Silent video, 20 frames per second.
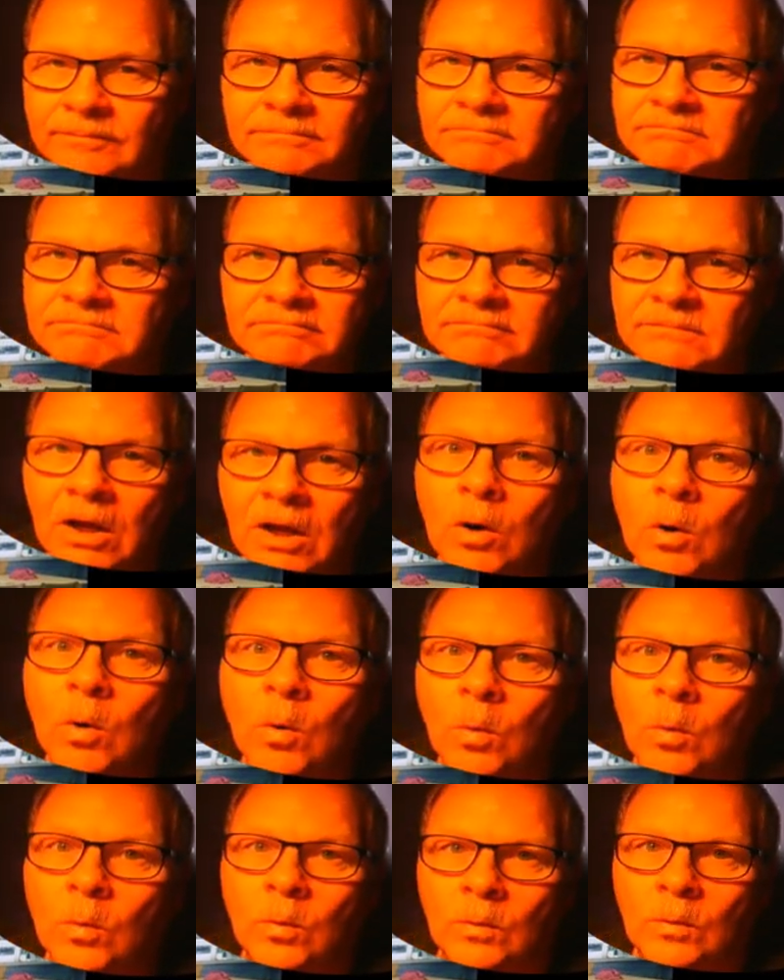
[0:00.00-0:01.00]
know
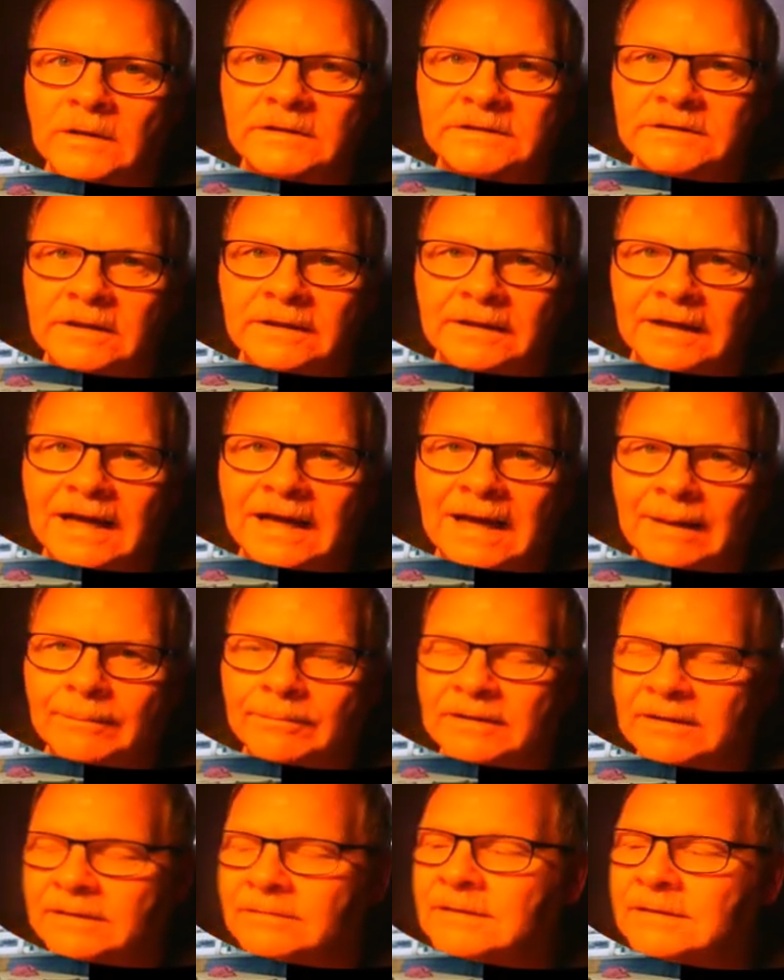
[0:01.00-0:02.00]
what's going to happen
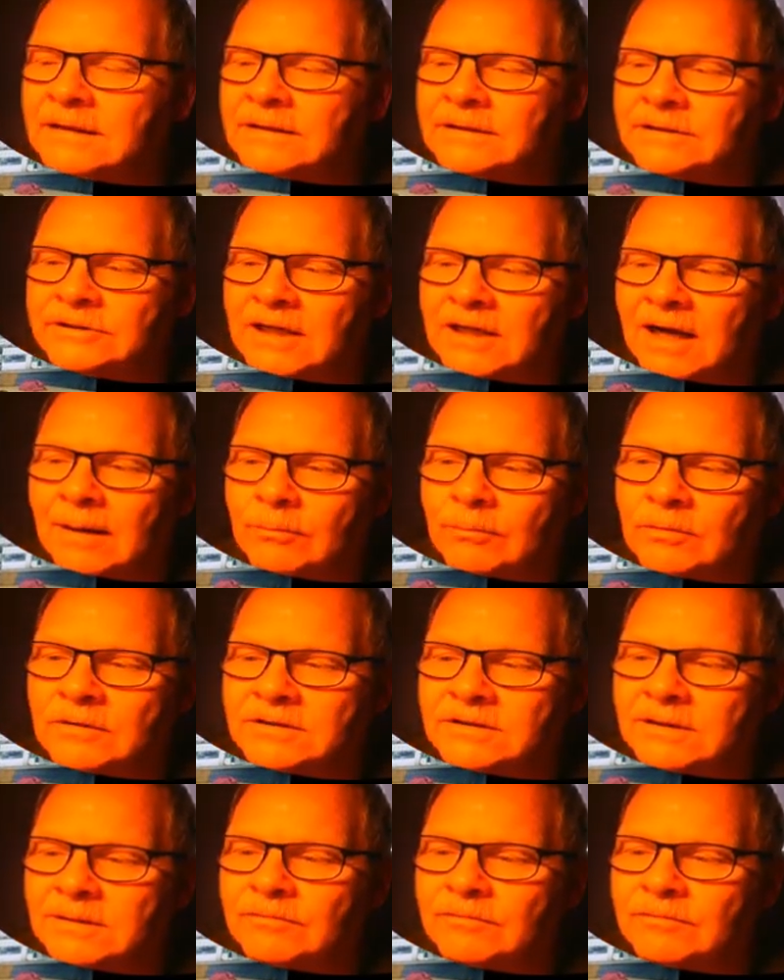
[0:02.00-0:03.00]
in the shop with
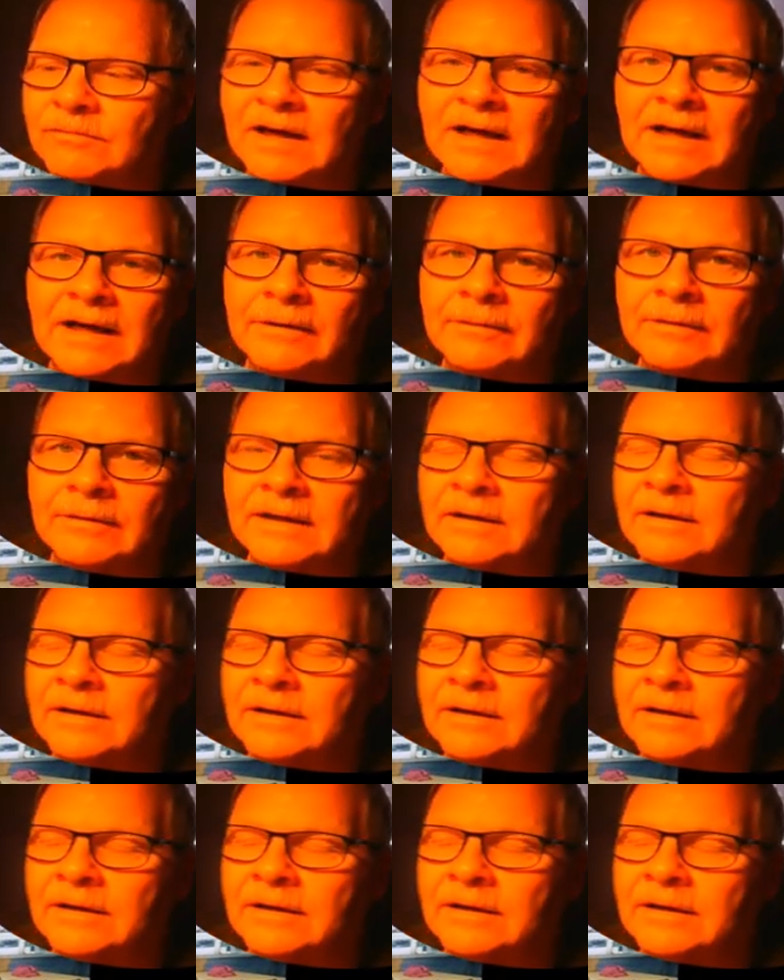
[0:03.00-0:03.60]
stuff flying around and